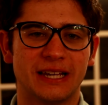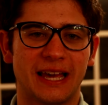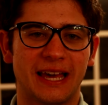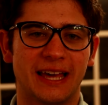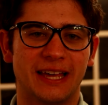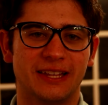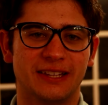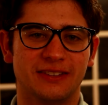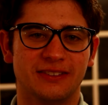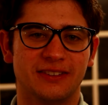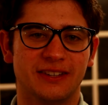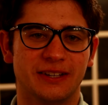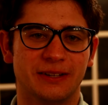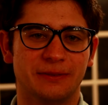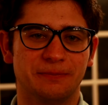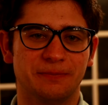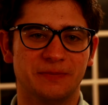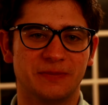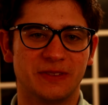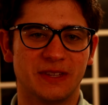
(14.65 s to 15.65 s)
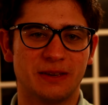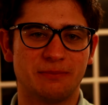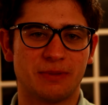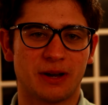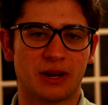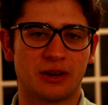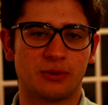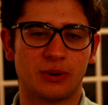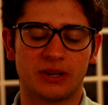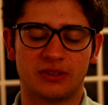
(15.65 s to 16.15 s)
and in my
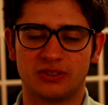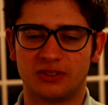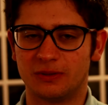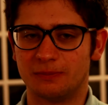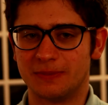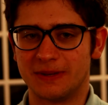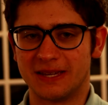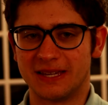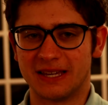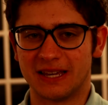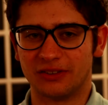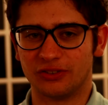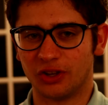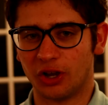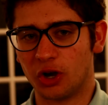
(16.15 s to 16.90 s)
quest to be as